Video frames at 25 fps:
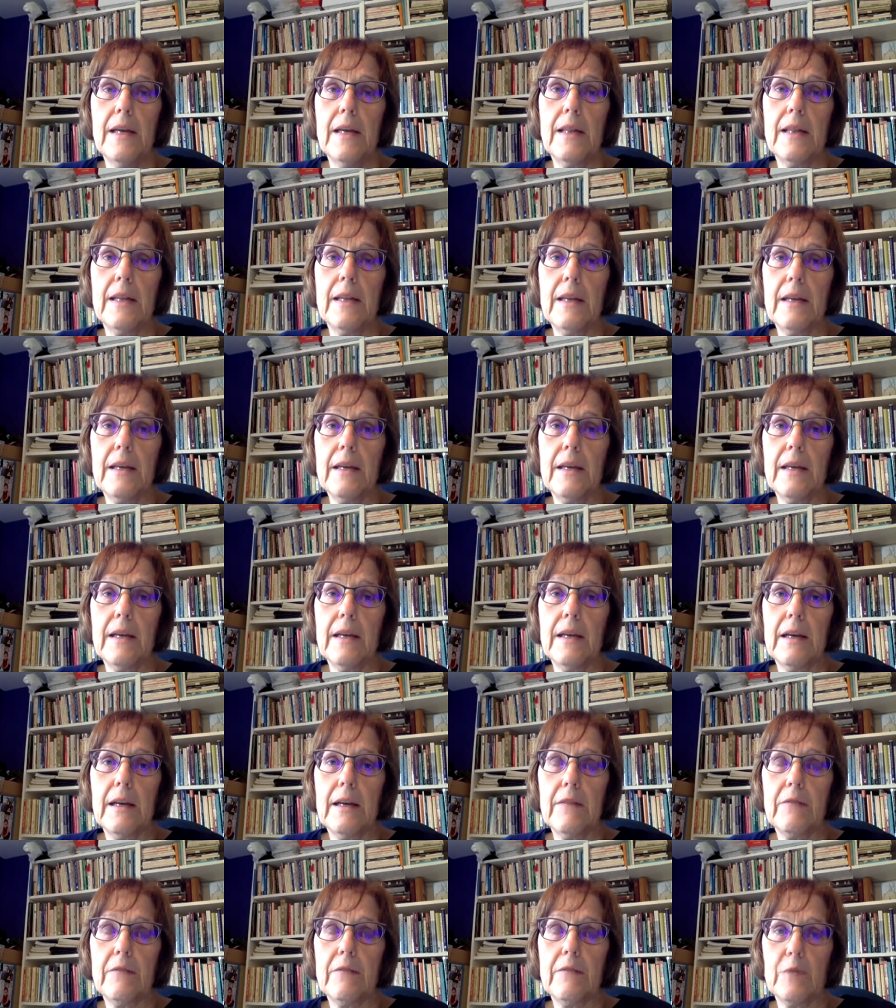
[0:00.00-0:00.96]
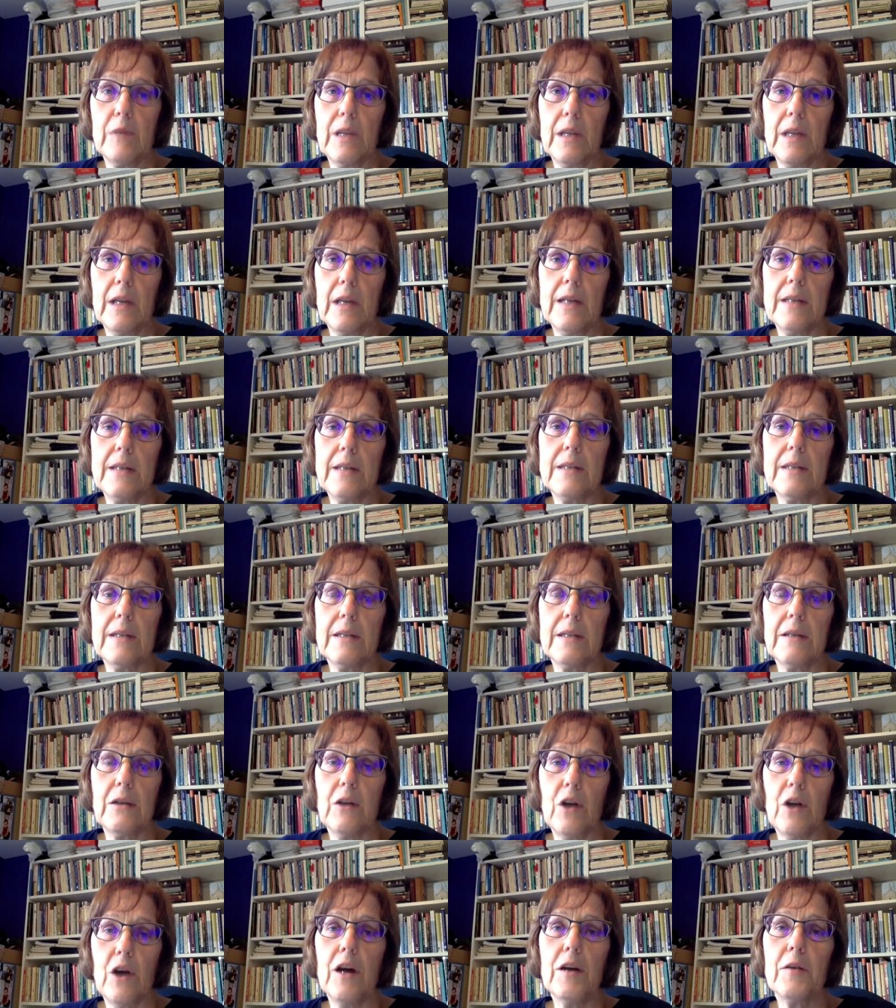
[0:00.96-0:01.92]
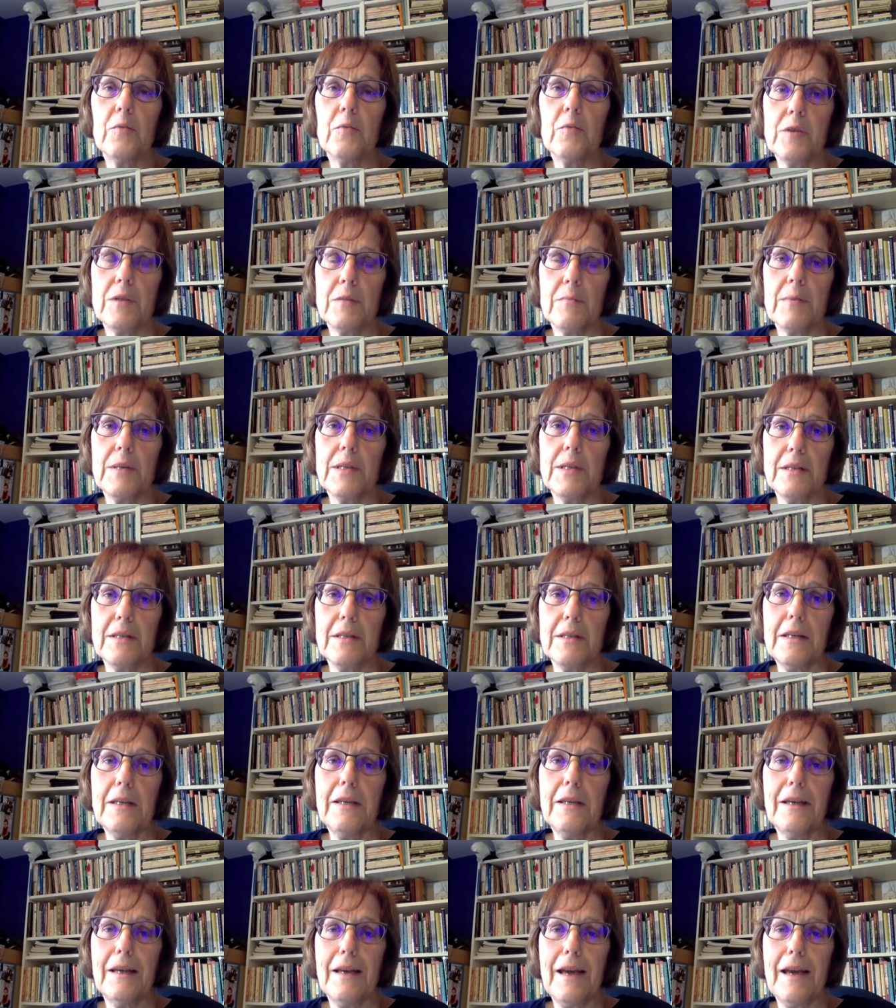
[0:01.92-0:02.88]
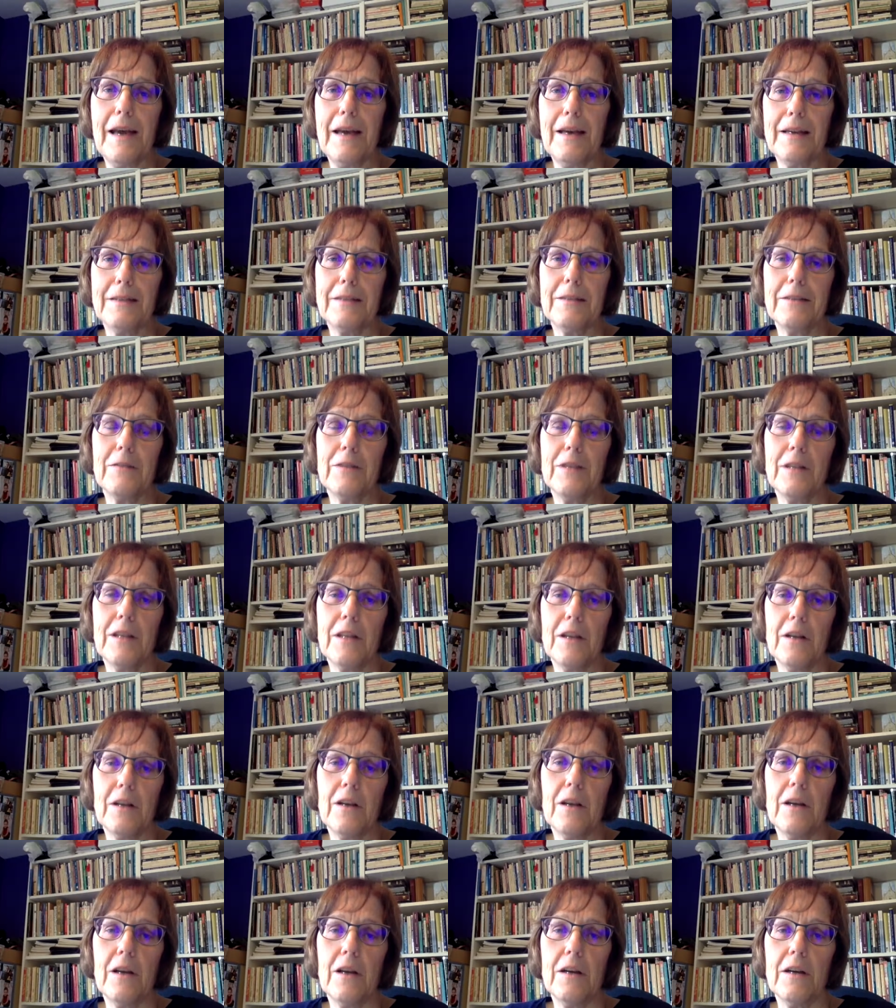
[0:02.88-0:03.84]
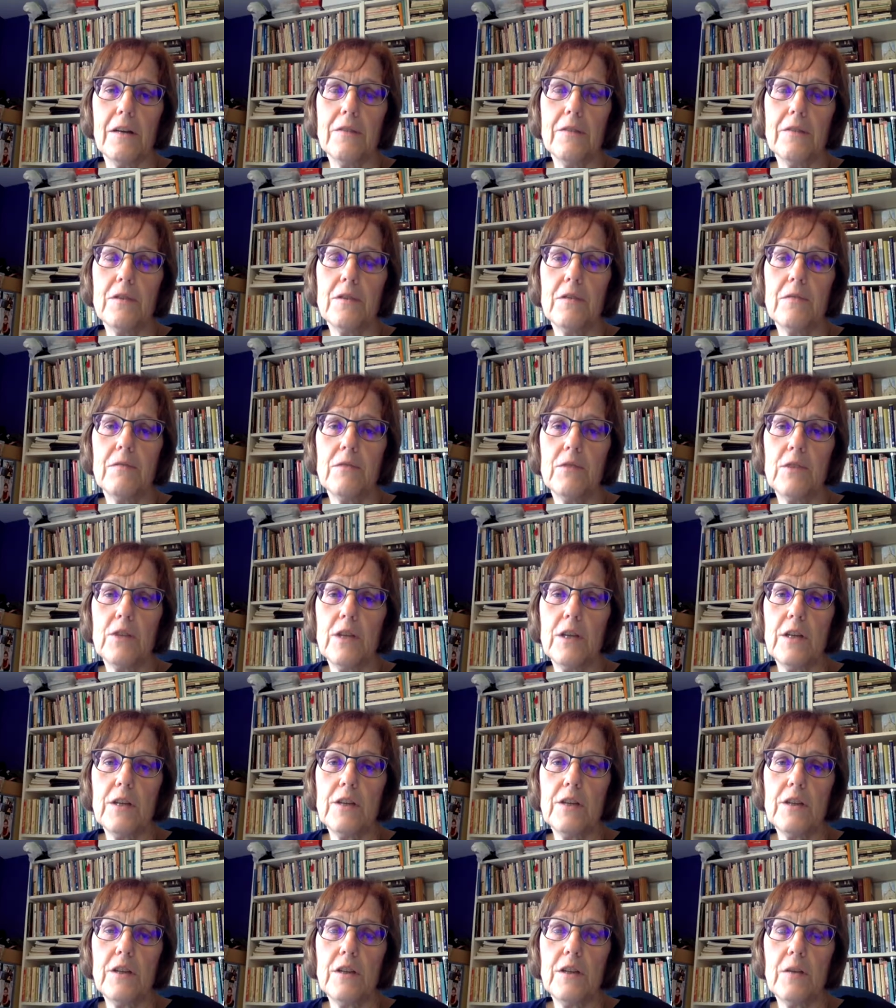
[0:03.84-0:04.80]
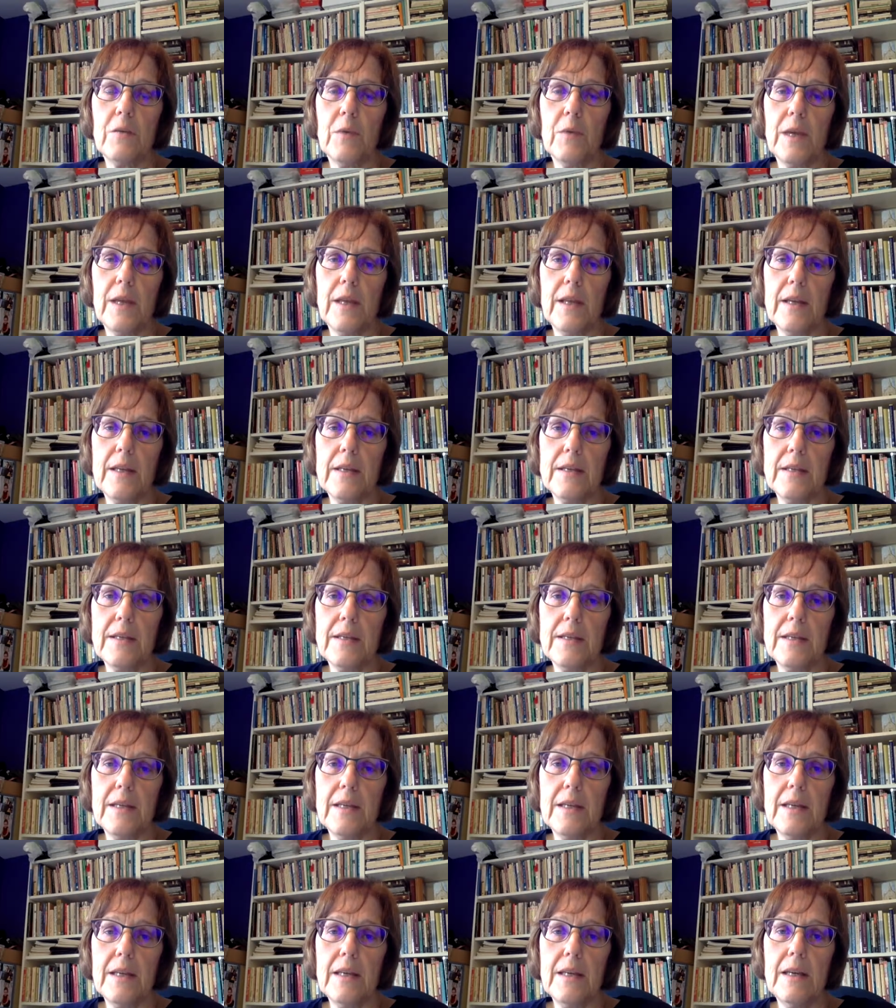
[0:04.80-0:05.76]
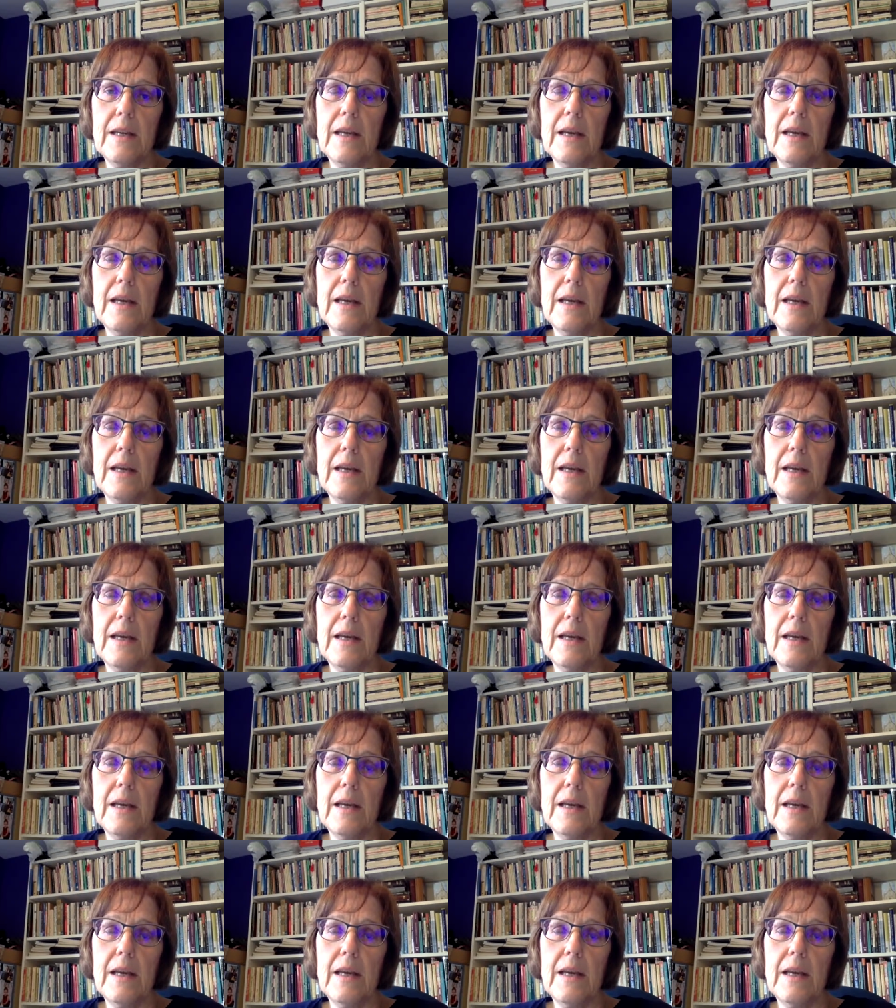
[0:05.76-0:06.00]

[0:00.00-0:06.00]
they have realized that God was busy, active in their lives, changing the way they see